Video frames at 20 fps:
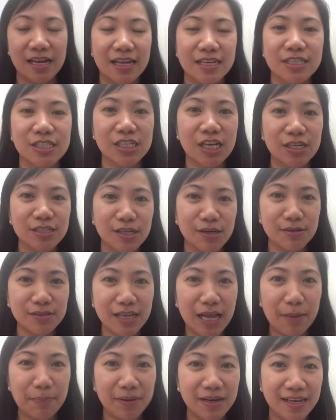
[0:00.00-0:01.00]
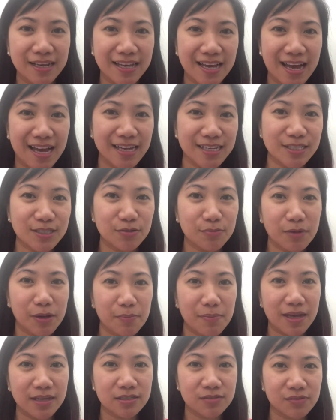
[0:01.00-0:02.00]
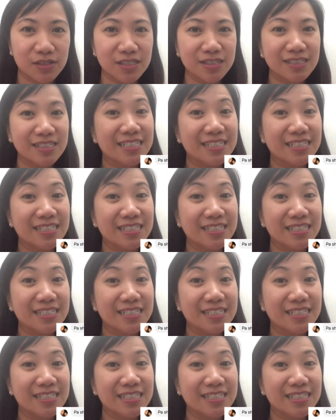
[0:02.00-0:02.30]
Shoutout nga pala guys to my best friend,